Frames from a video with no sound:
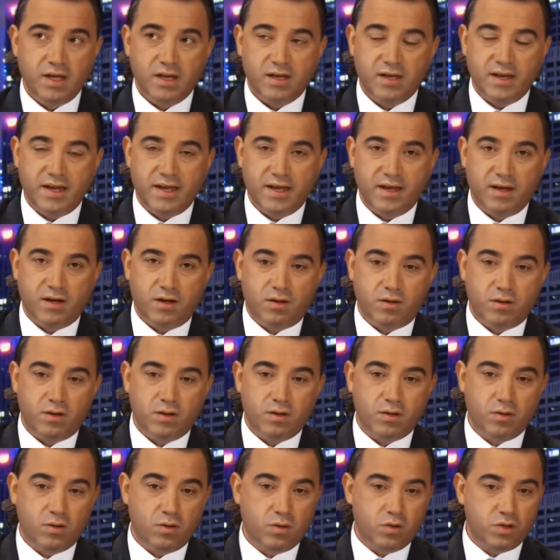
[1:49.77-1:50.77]
Now,
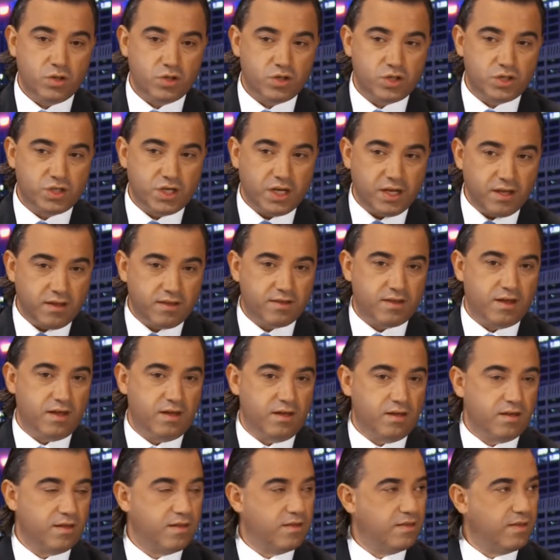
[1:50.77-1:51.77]
she
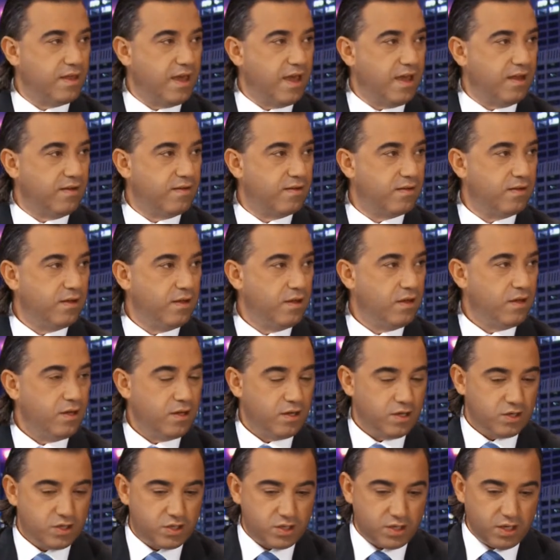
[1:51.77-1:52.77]
says that
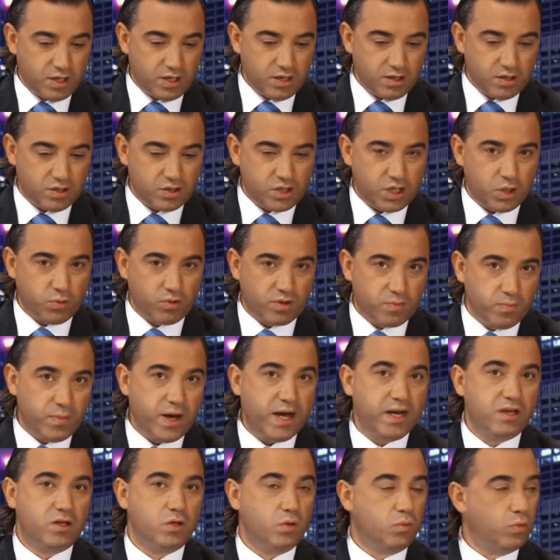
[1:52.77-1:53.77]
she was
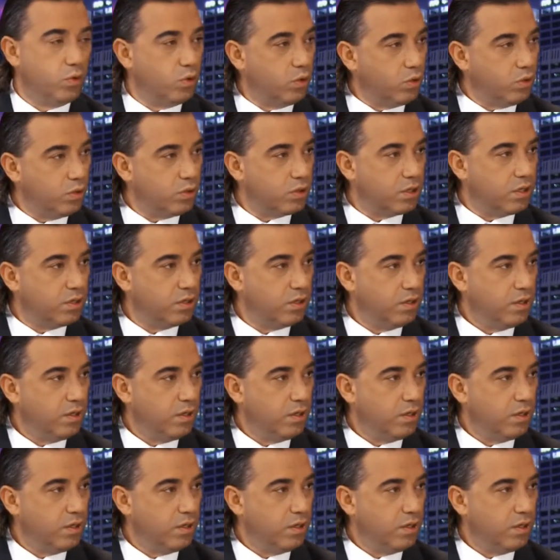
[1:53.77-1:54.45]
made to walk,